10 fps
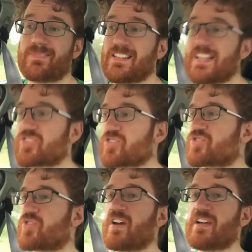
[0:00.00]
Let's
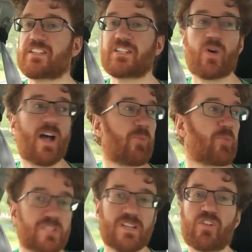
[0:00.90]
just try it and see what
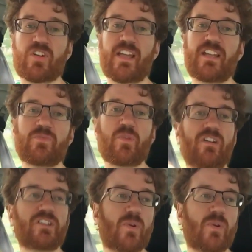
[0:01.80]
happens. I've got a gig tomorrow,